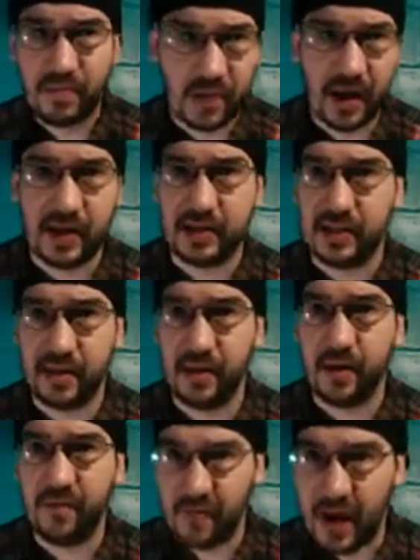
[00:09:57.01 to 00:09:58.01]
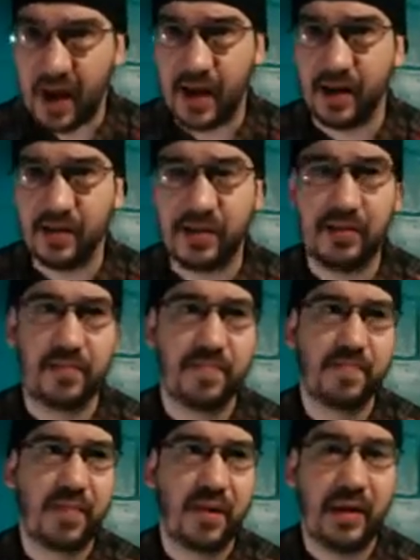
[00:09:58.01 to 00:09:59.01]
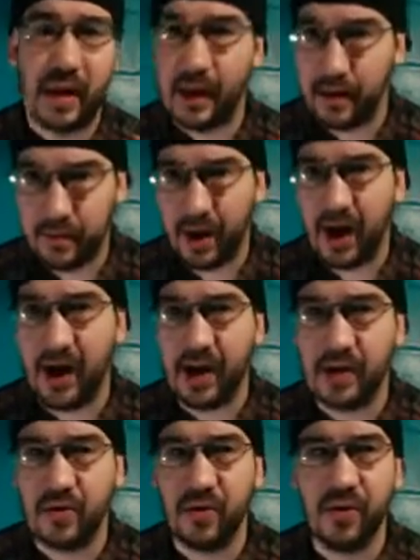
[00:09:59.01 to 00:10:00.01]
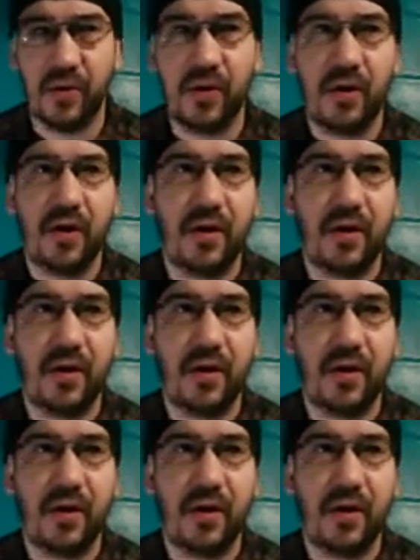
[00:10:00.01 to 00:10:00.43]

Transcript: thanks to the fans getting behind her.